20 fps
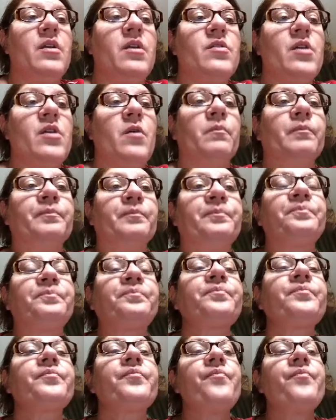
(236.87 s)
So
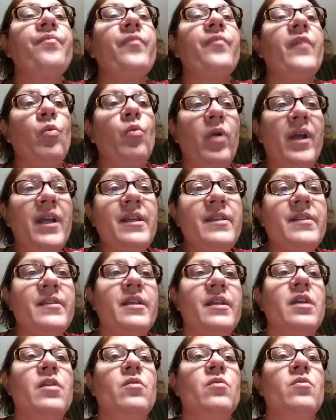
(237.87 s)
right
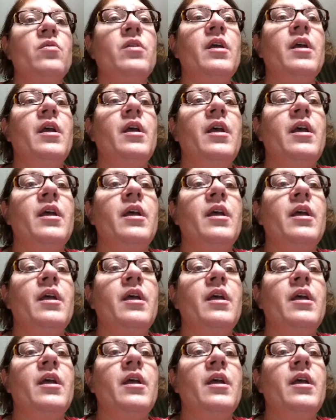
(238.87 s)
skewed